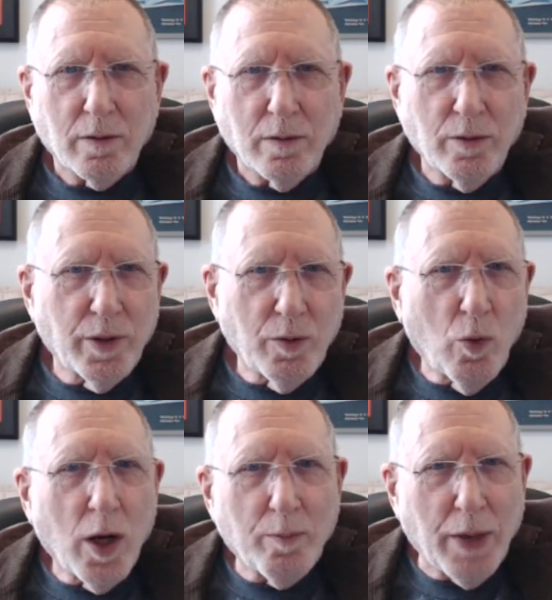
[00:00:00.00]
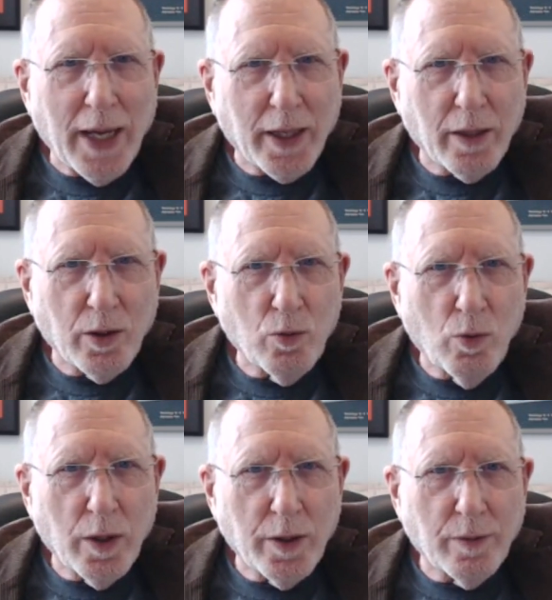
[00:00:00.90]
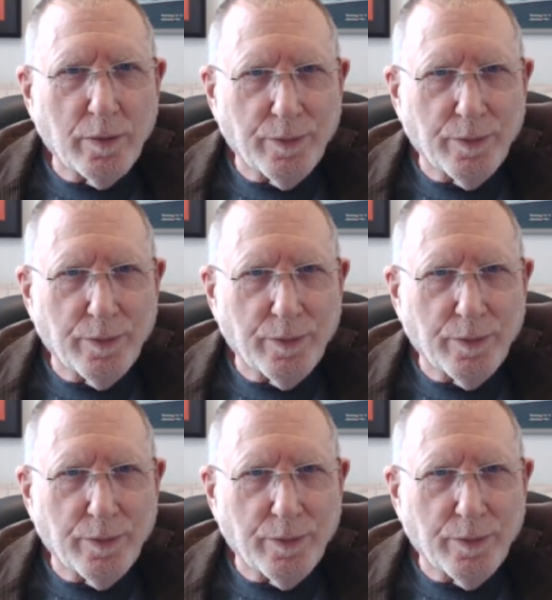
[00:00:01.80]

You didn't want banging. You wanted,